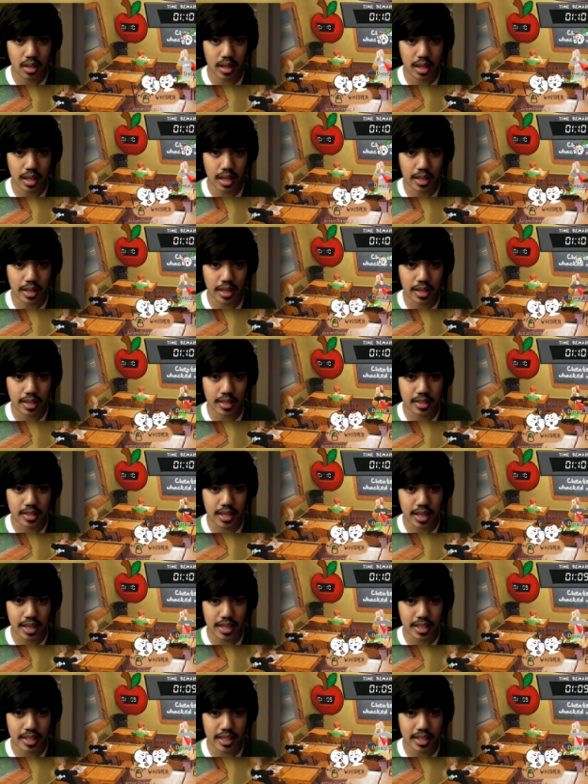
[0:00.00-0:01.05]
and then
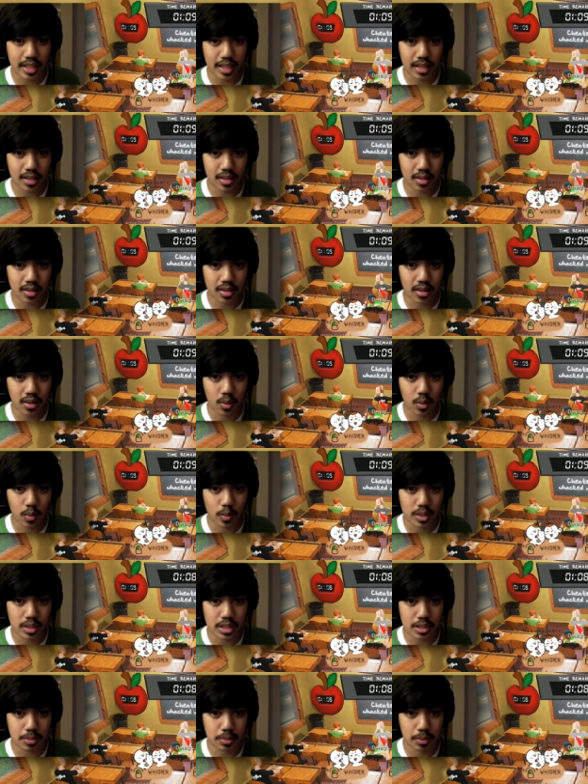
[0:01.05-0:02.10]
Danny can
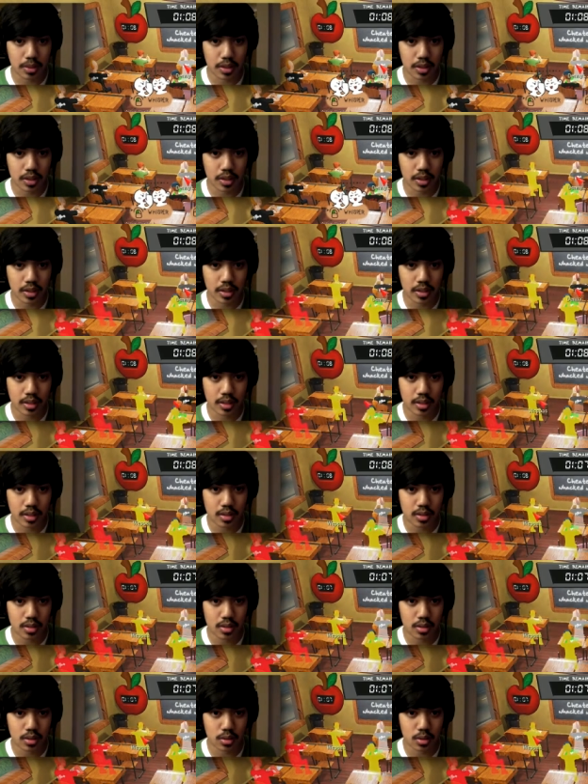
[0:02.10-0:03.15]
whisper
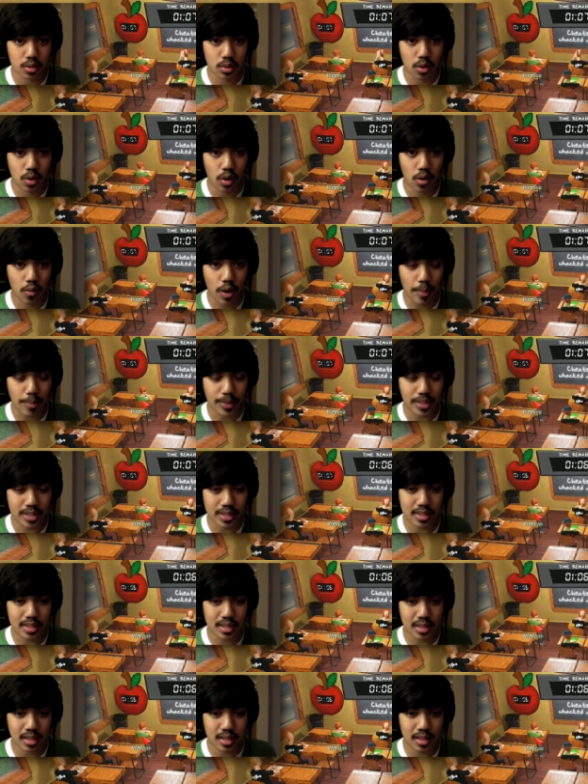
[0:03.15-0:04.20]
to
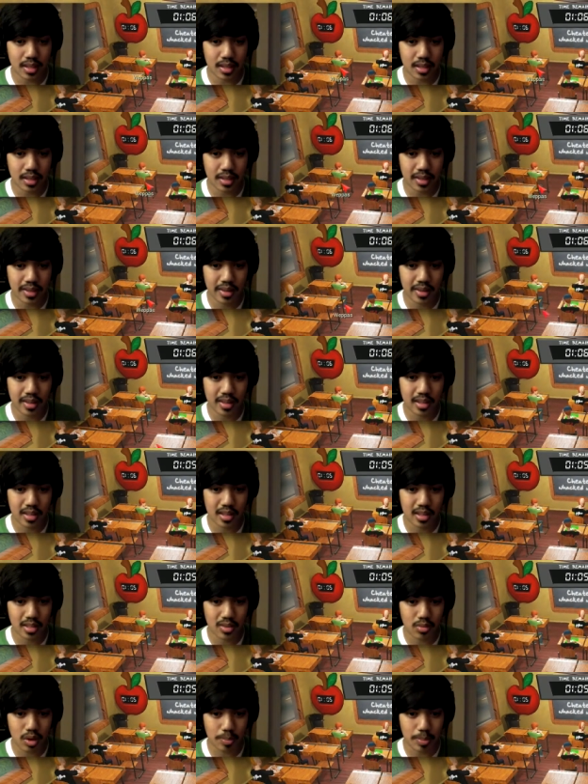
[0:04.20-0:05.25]
Wepis,
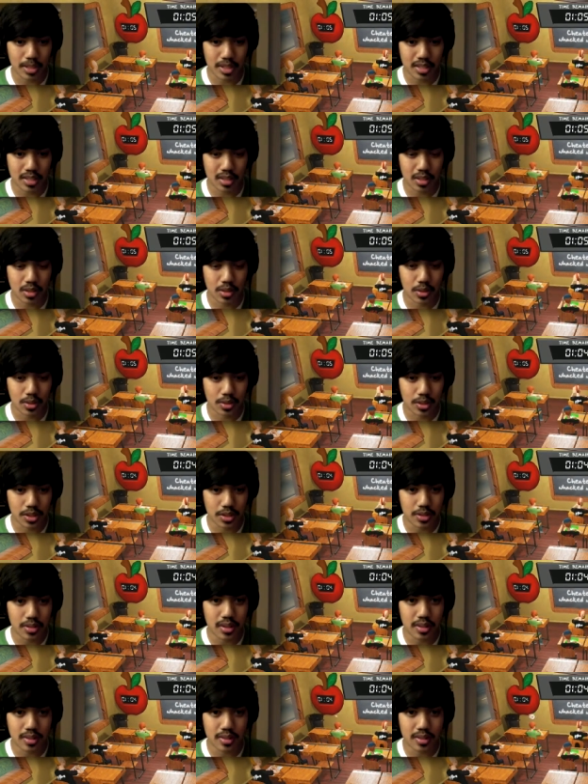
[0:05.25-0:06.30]
because Wepis is a cool
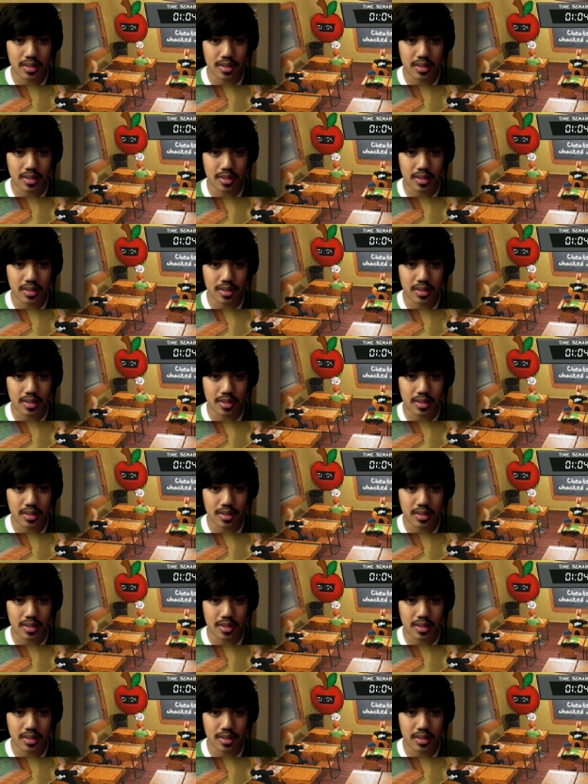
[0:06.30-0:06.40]
dude.